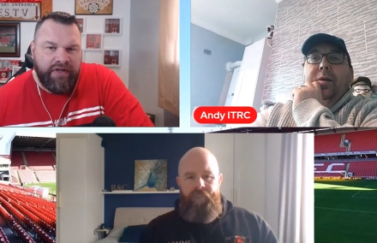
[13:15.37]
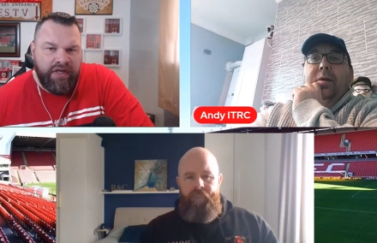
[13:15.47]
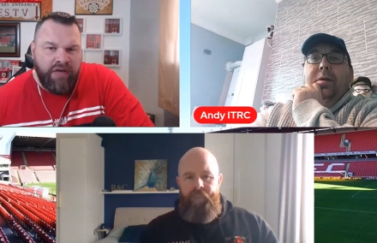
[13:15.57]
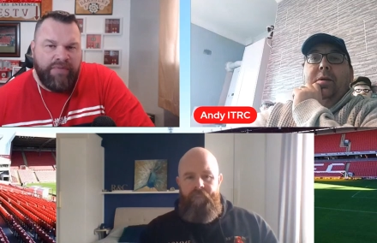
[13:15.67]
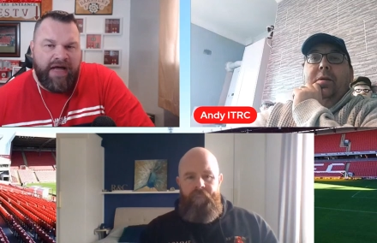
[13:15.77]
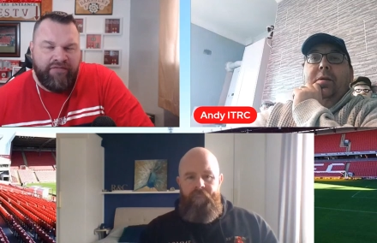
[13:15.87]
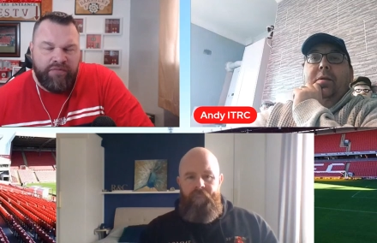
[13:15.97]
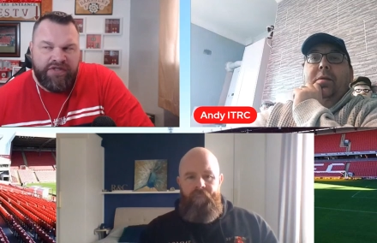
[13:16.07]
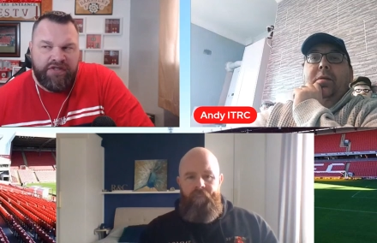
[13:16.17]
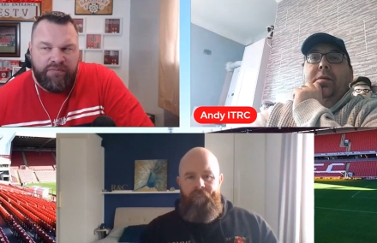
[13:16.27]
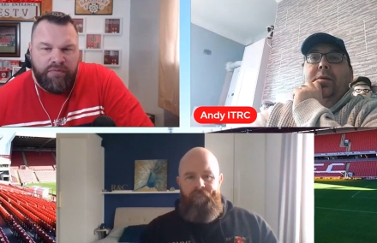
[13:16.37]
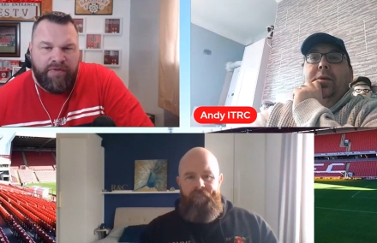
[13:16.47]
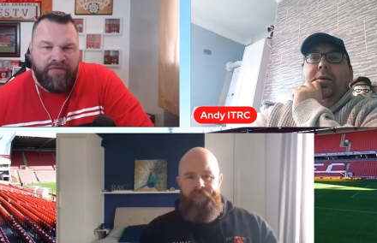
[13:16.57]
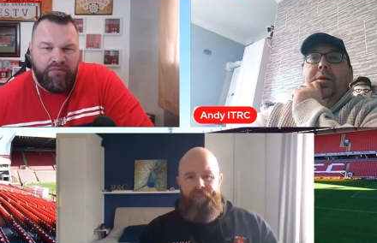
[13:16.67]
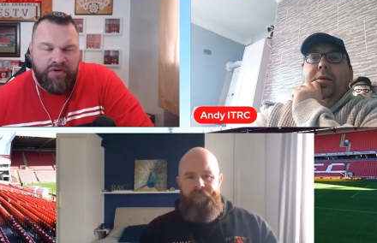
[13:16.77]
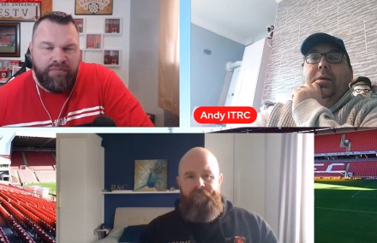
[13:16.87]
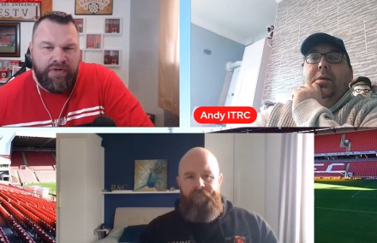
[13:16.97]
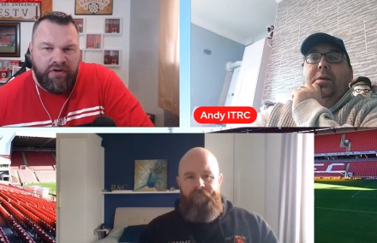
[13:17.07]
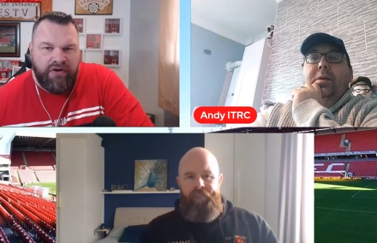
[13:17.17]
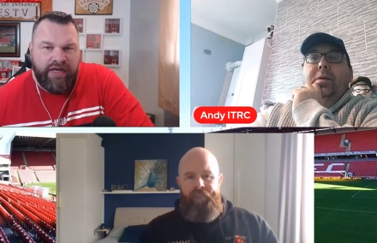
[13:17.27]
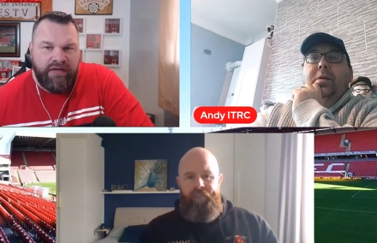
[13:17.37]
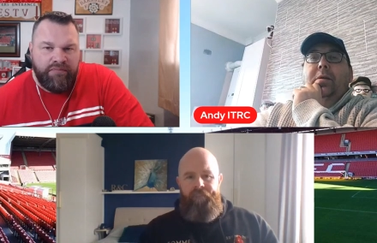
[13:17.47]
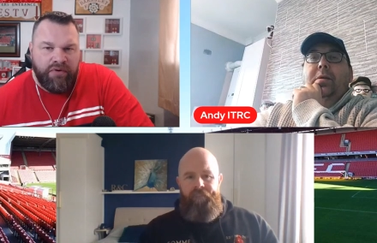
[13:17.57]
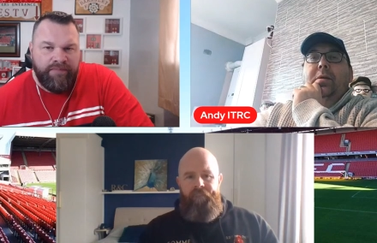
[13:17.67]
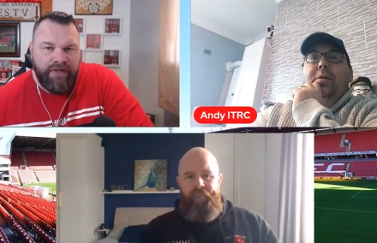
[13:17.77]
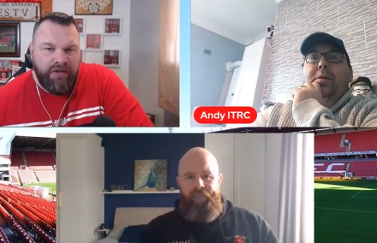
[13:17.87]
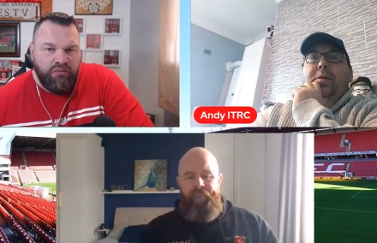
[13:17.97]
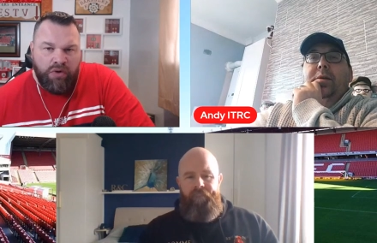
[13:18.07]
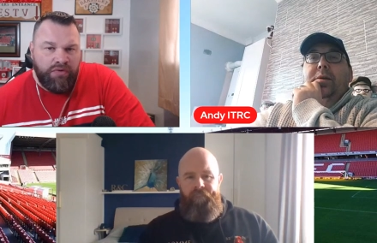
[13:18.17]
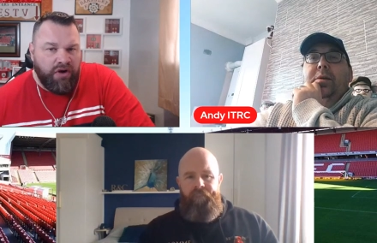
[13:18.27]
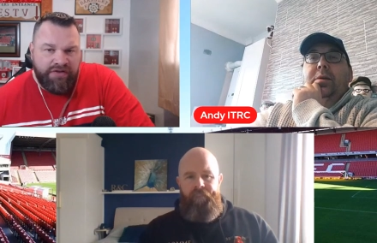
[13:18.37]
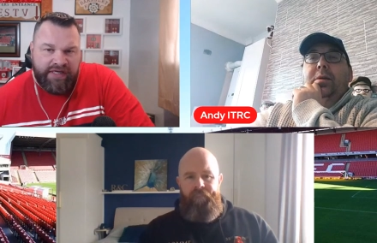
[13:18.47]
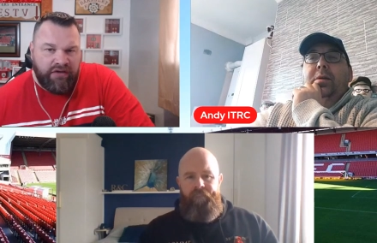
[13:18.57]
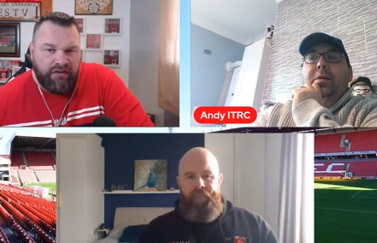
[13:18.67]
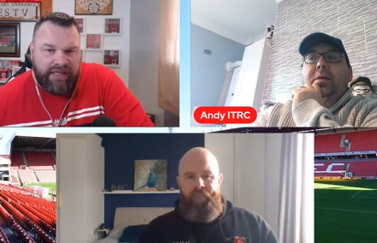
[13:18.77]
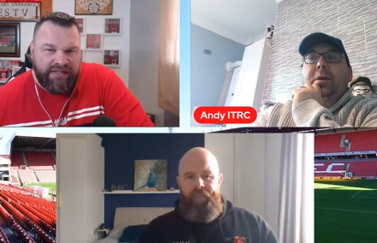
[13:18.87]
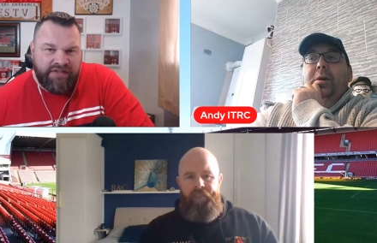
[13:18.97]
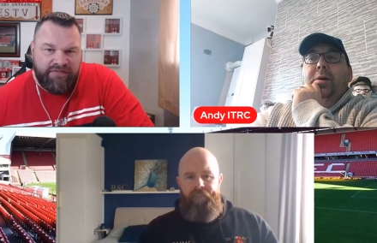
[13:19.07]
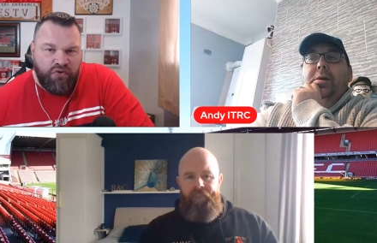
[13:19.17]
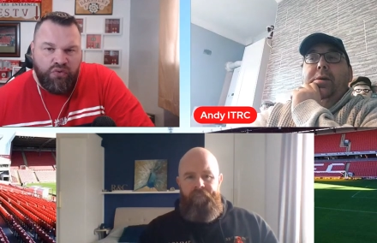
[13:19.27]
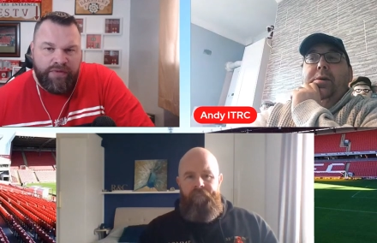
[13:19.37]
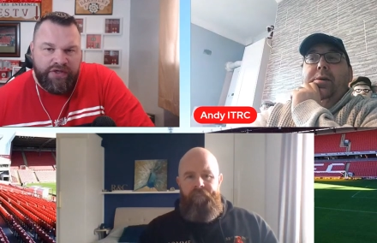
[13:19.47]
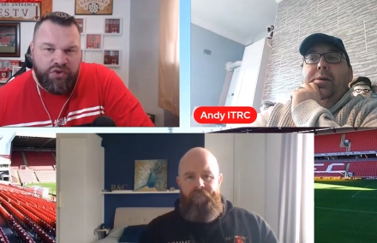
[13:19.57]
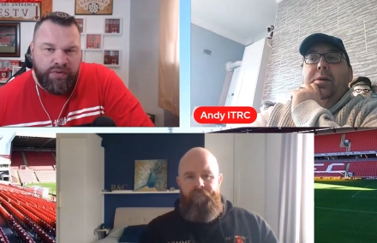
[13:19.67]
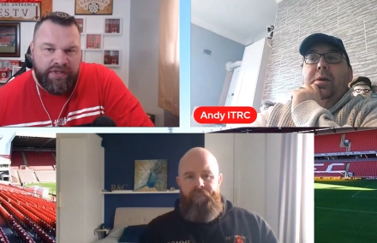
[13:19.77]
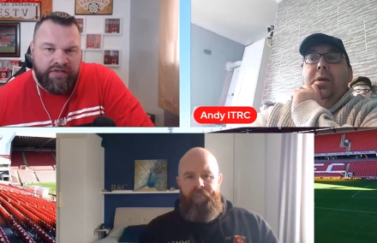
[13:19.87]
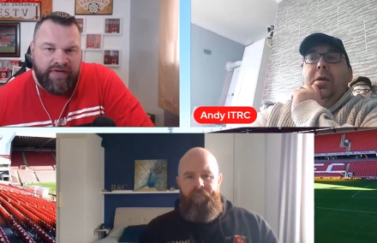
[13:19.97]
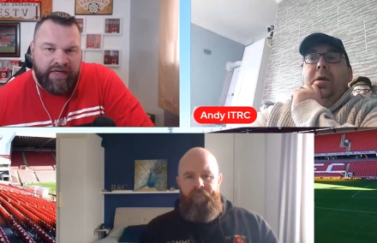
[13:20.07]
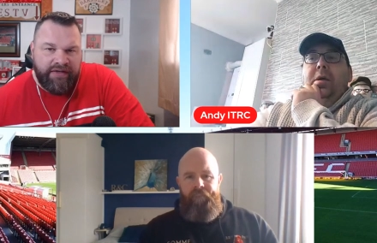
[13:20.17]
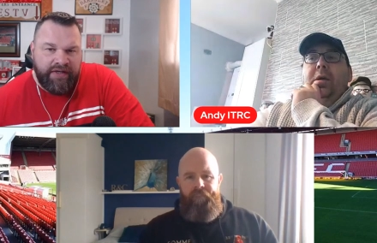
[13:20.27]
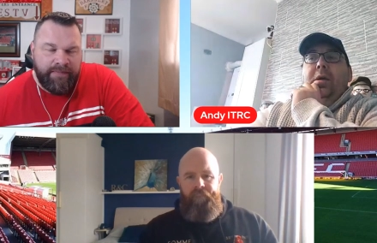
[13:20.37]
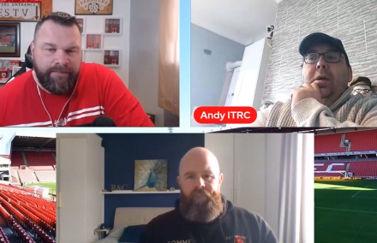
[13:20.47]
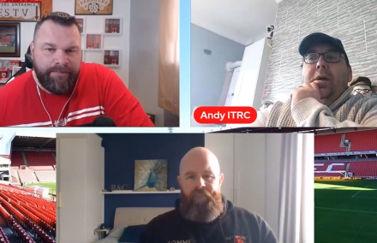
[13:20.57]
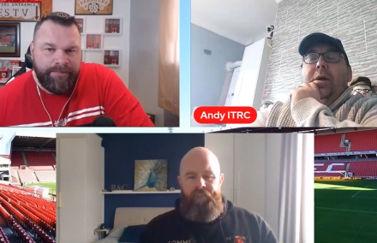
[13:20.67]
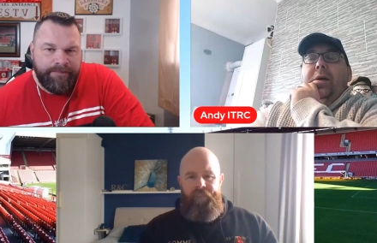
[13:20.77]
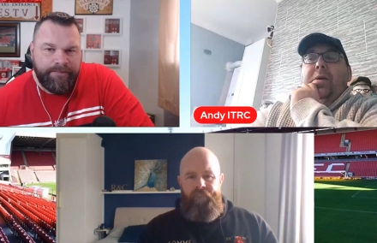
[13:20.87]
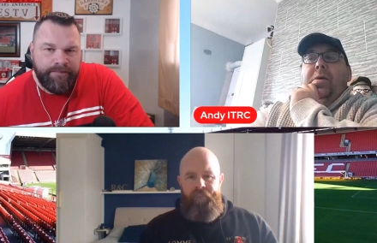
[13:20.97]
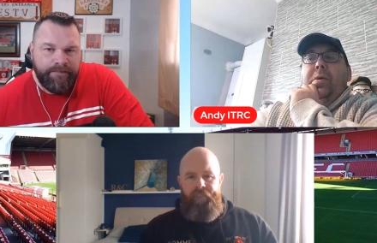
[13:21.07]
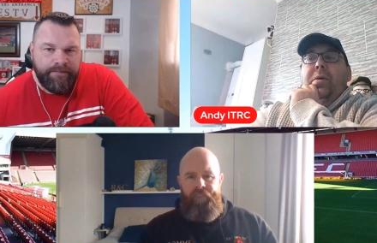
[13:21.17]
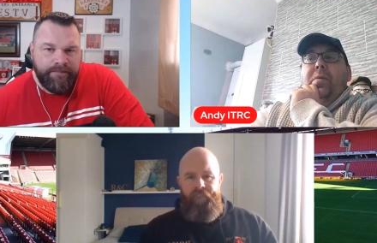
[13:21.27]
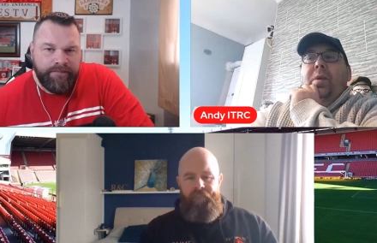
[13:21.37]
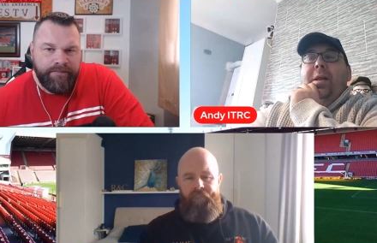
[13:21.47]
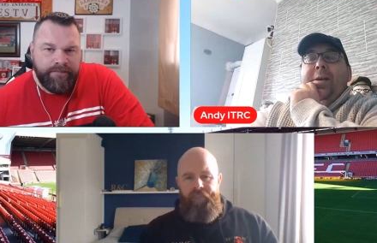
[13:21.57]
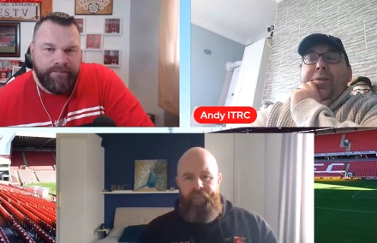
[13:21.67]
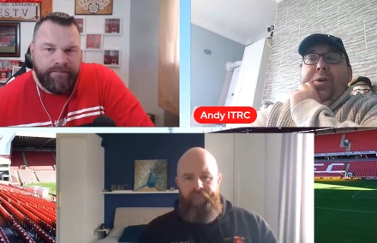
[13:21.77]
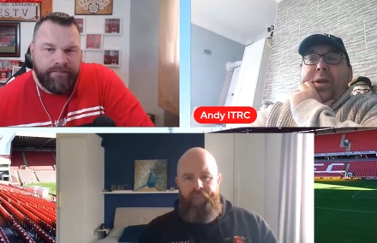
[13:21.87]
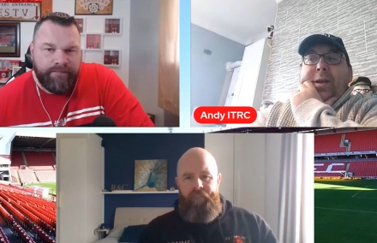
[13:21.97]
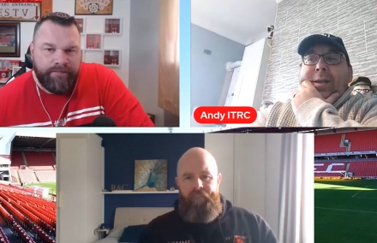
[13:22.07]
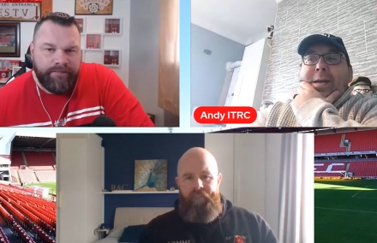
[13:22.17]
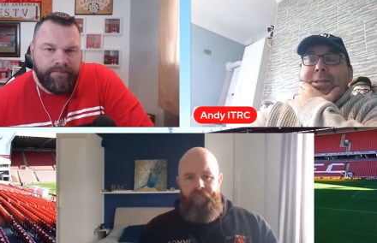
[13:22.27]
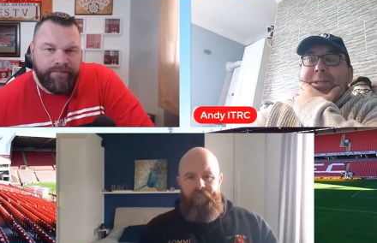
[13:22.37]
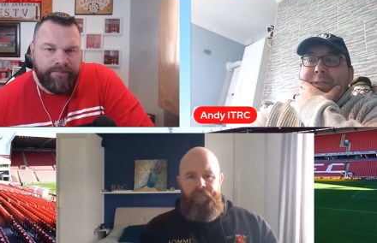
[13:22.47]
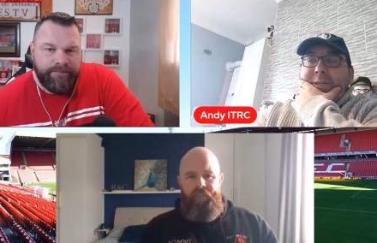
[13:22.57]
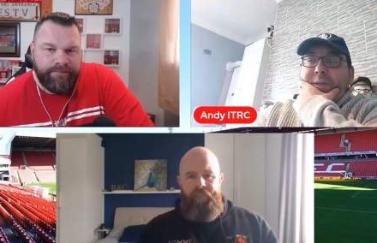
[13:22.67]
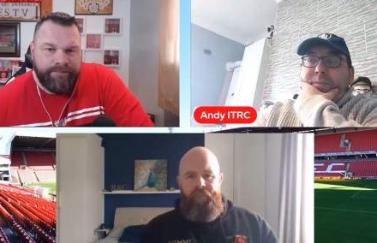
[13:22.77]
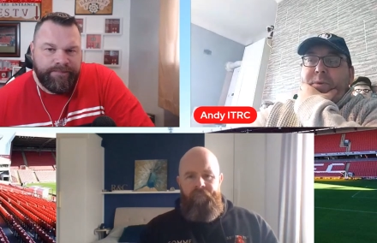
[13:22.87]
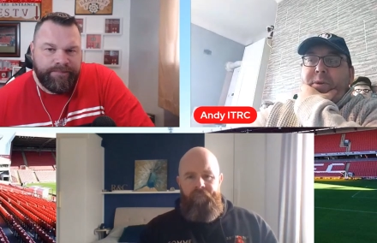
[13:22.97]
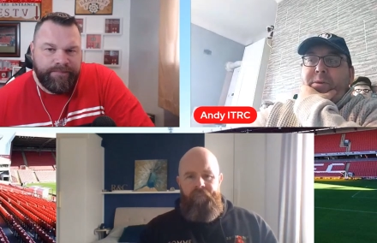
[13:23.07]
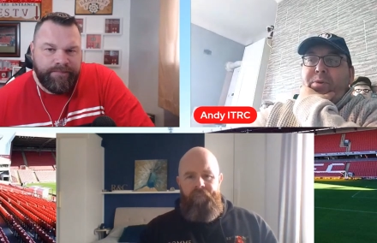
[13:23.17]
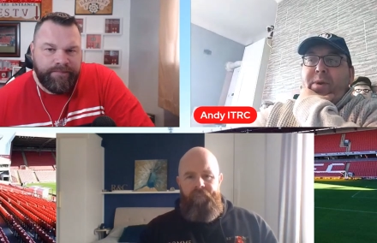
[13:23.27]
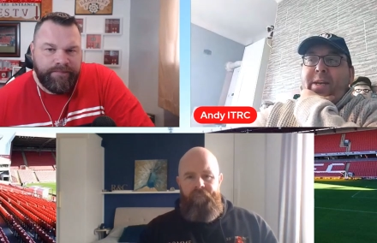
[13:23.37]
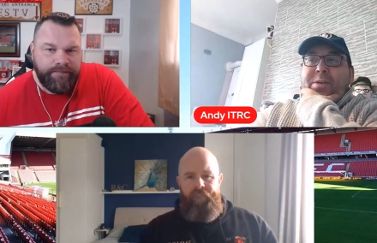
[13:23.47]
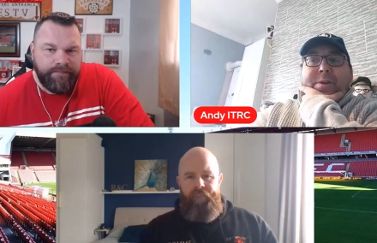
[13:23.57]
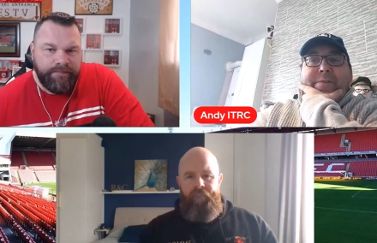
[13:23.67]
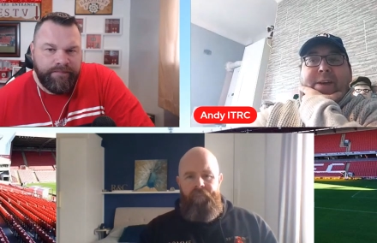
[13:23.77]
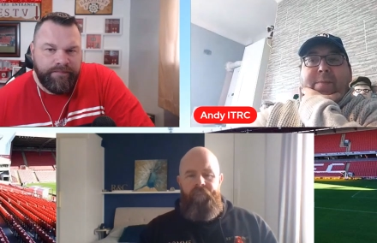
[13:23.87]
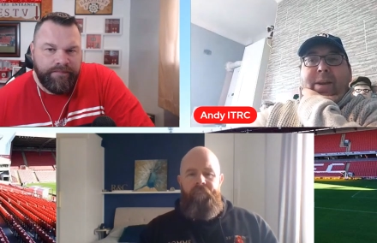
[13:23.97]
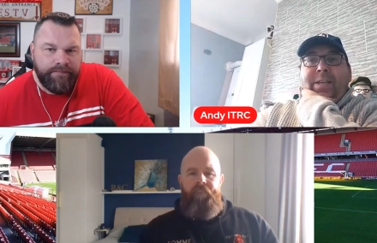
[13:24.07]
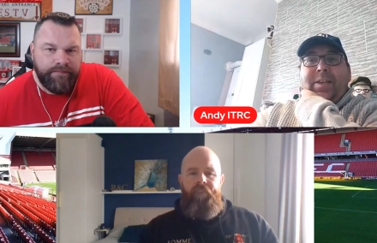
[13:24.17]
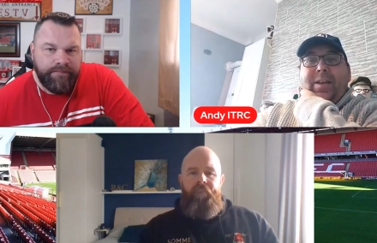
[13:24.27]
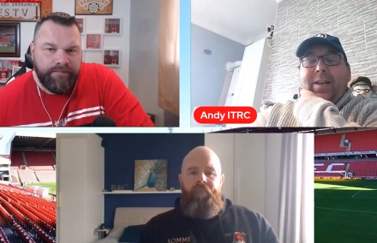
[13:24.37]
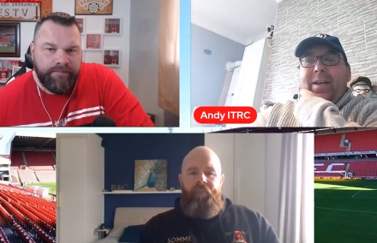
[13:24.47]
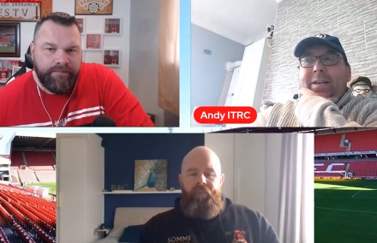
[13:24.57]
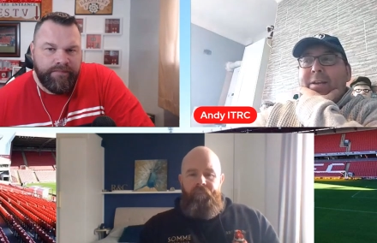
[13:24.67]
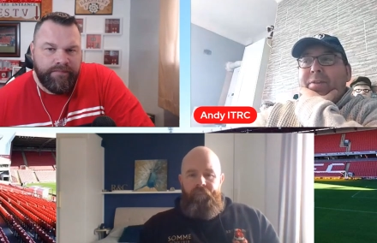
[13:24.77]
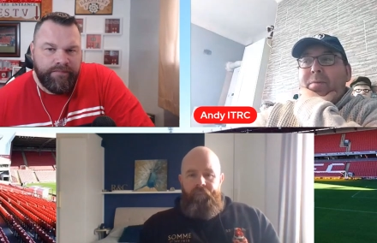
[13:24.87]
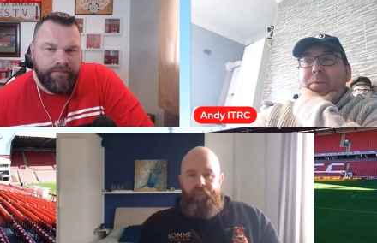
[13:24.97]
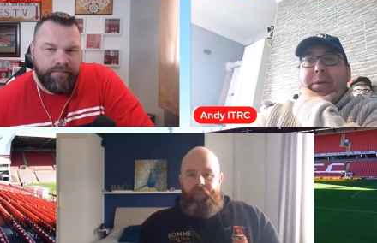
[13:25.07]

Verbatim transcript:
Speaker 1: Apart from a slip up, I think we'd have been all right. But what we are taking last yeah. few minutes going into that,
Speaker 2: Andy. Well, I thought in last what 20, 25 minutes, I, I did think we